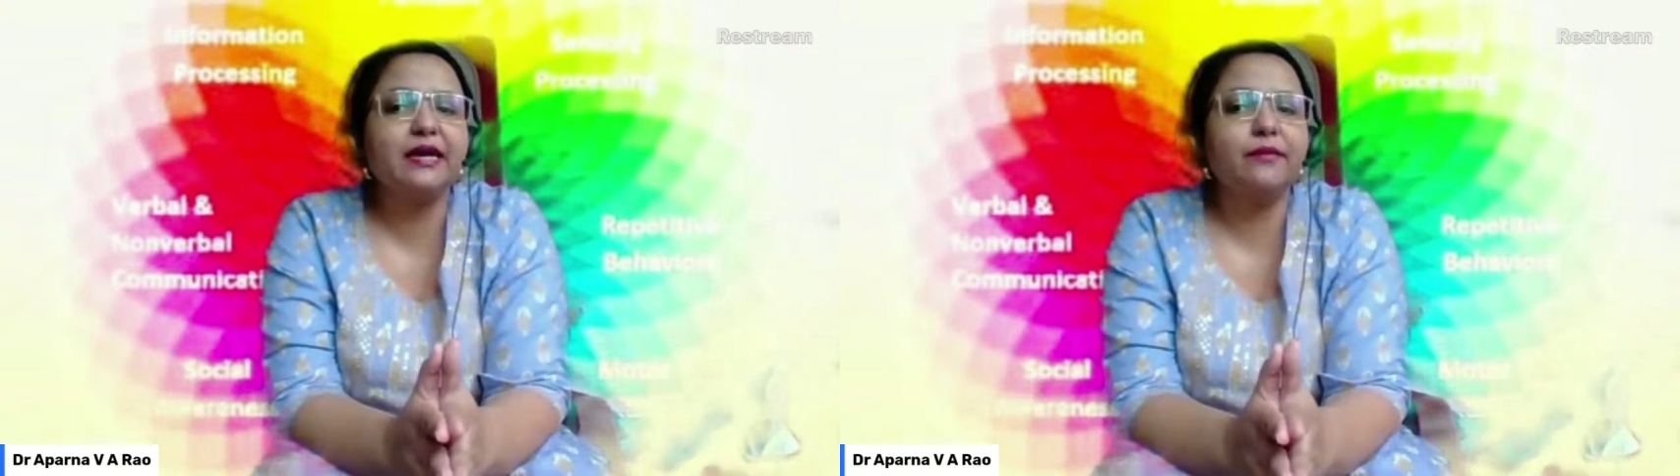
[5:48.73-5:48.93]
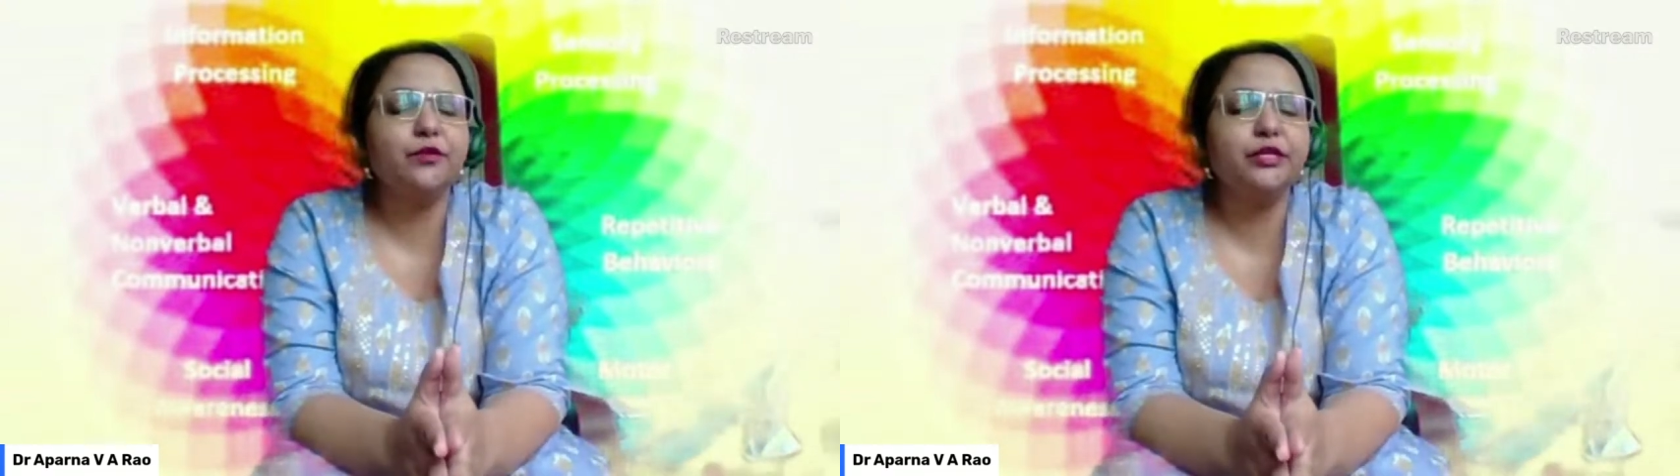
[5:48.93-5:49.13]

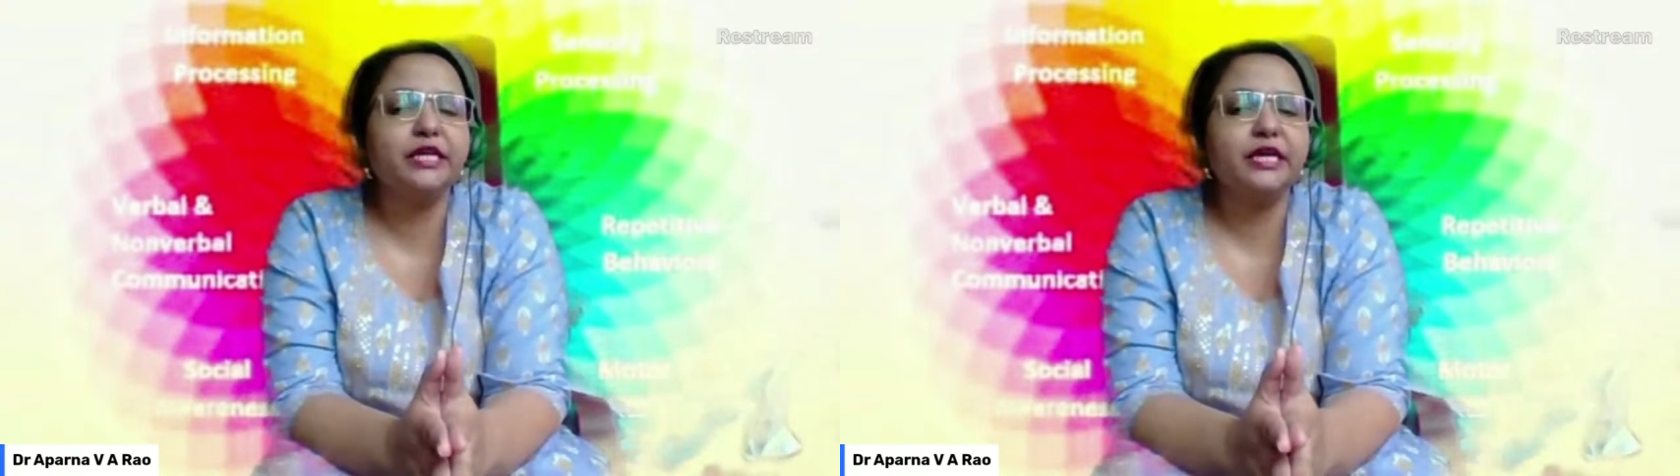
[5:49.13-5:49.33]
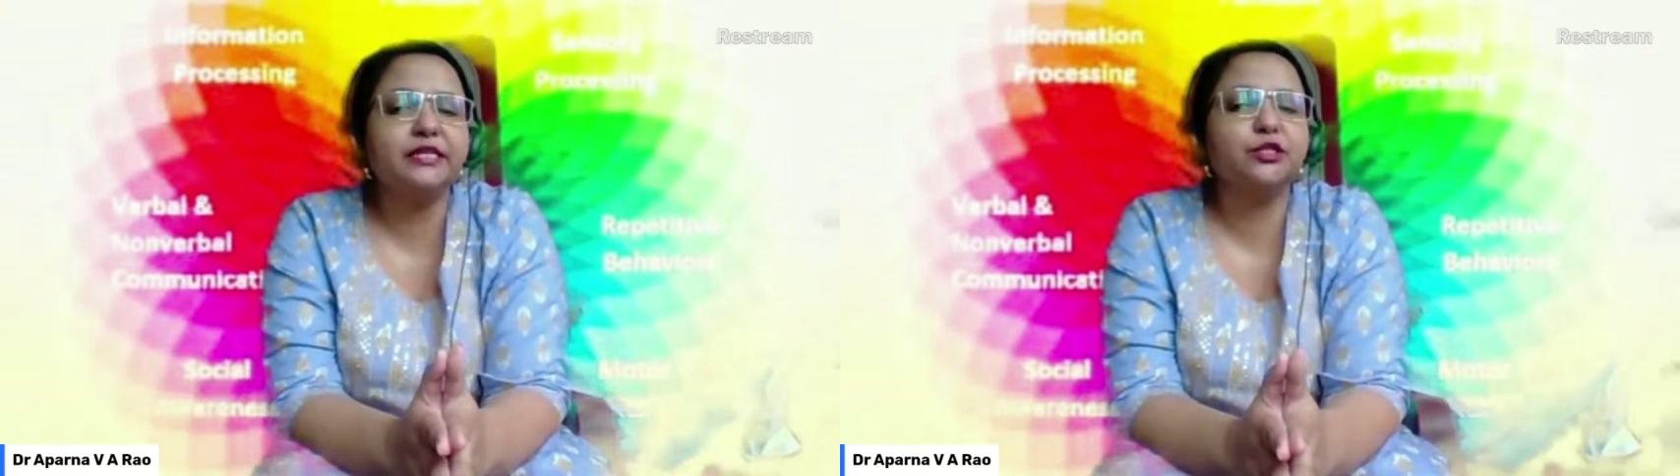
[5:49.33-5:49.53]

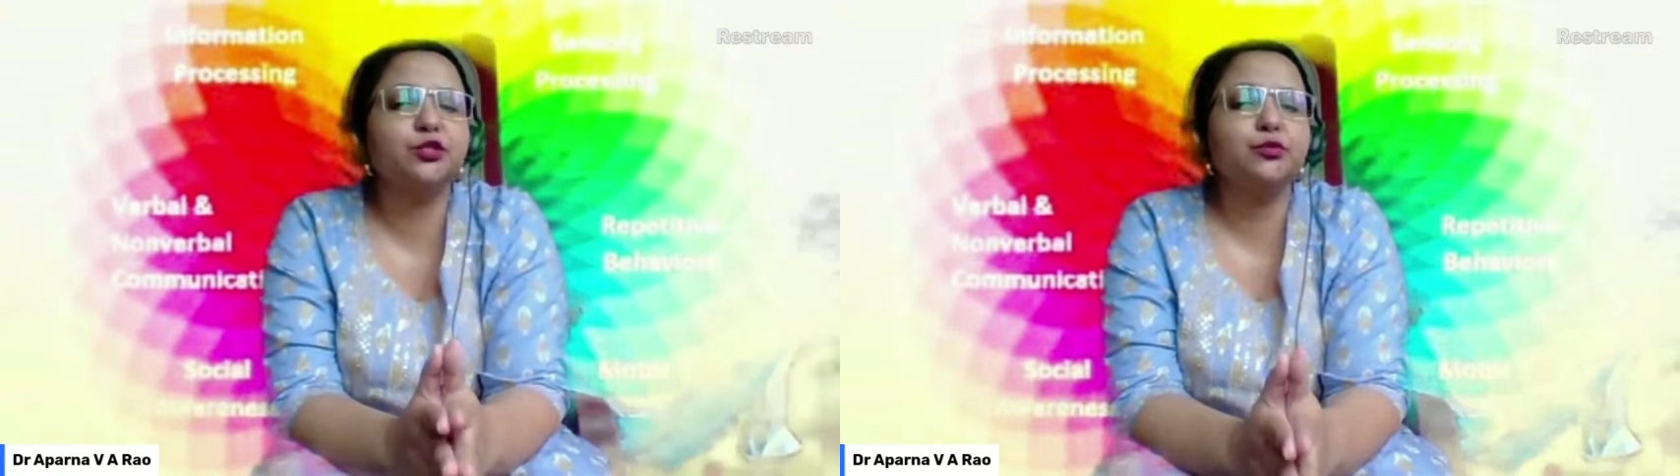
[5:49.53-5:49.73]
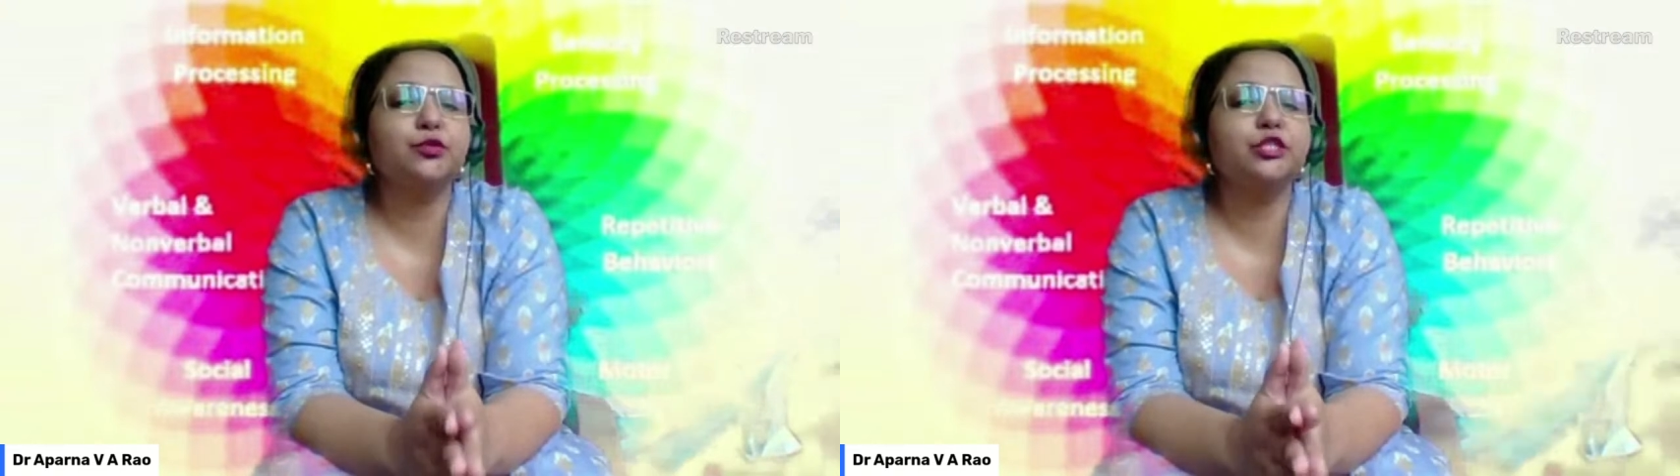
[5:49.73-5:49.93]
communicates
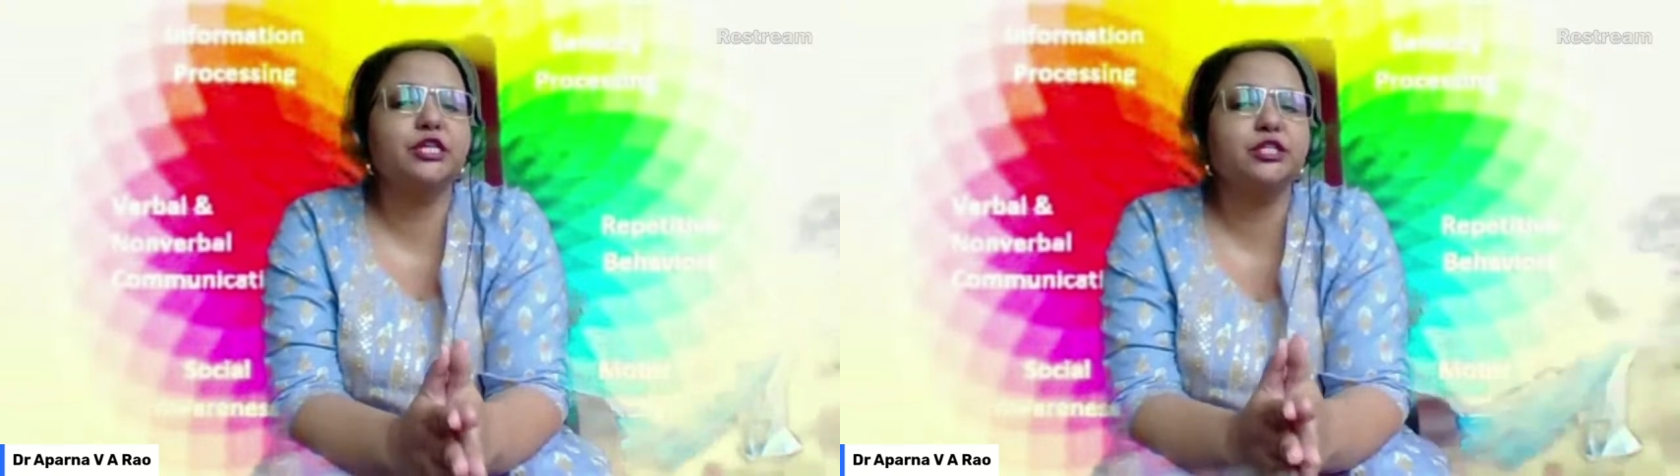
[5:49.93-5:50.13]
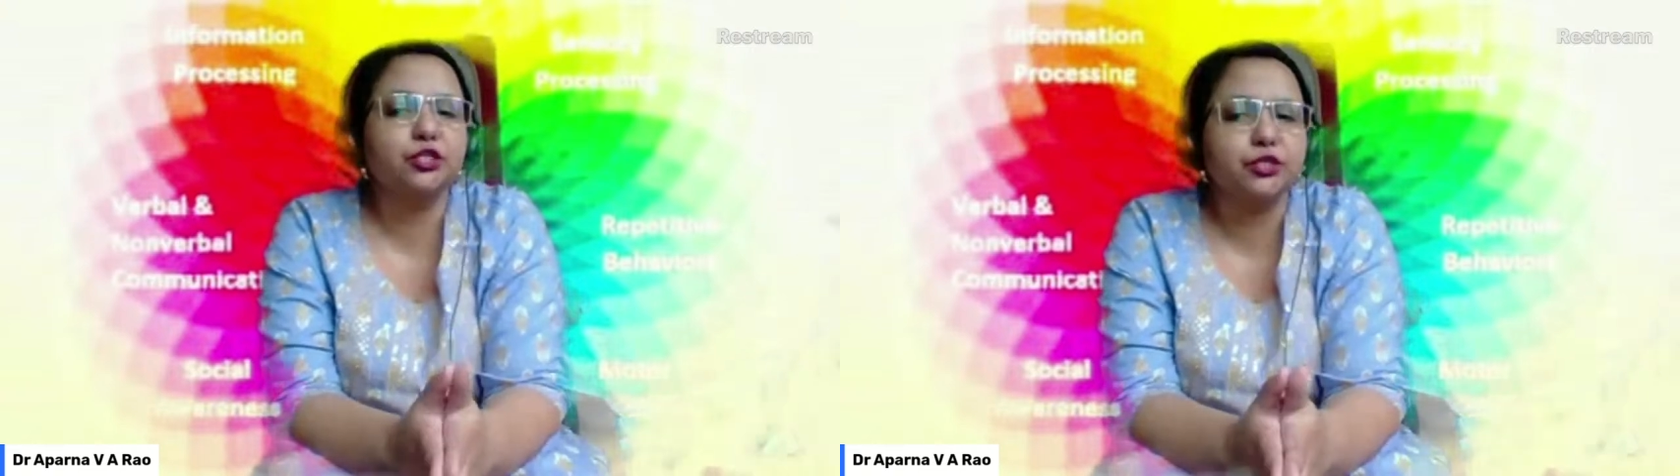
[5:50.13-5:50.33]
through
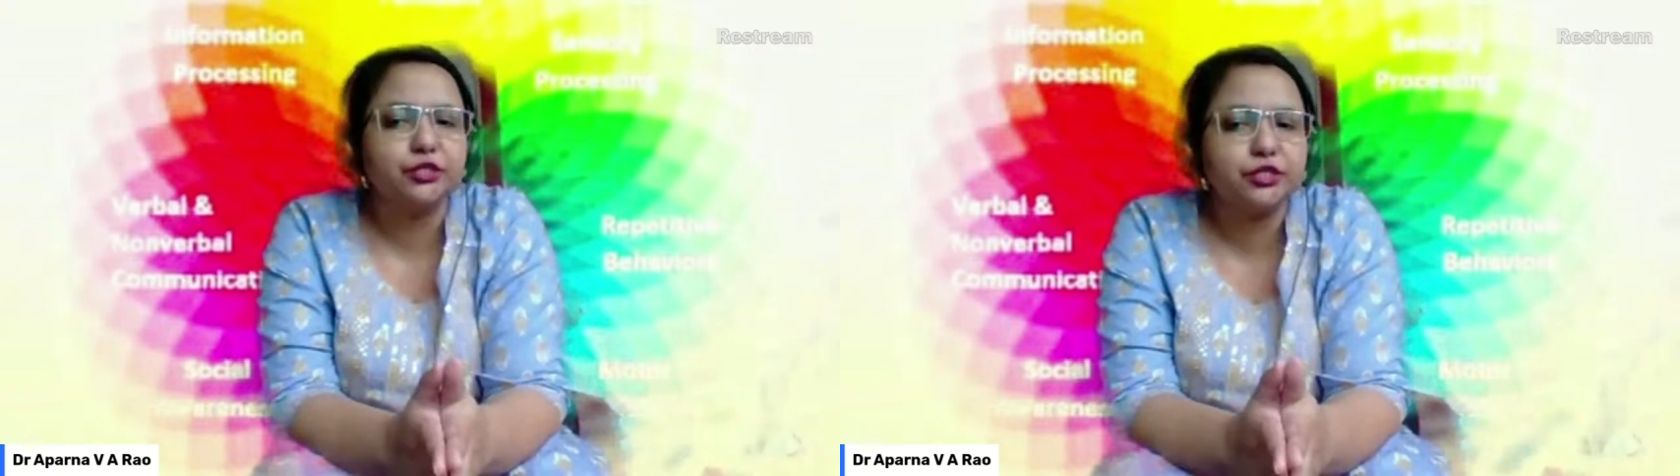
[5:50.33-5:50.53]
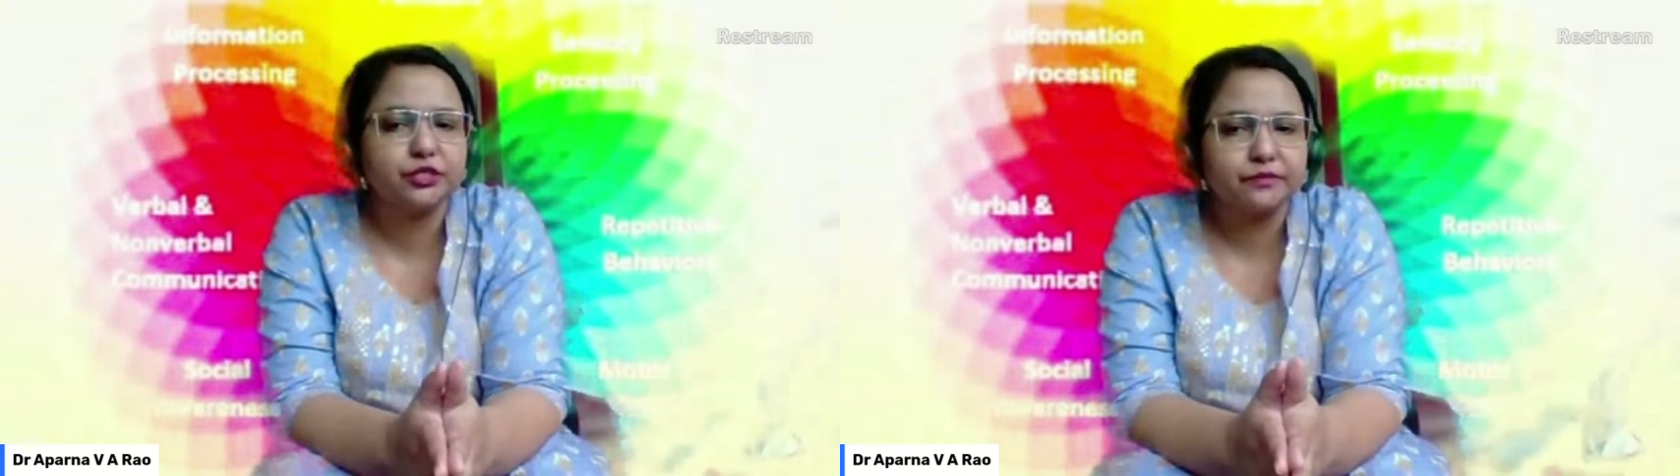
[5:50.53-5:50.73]

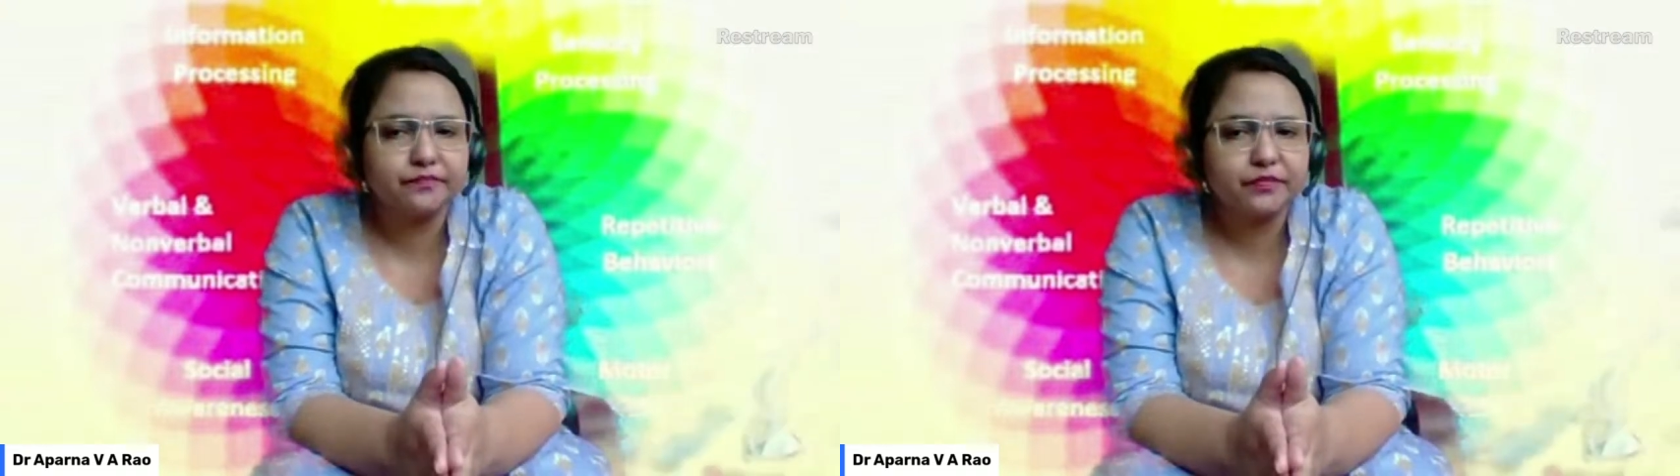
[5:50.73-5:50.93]
gestures.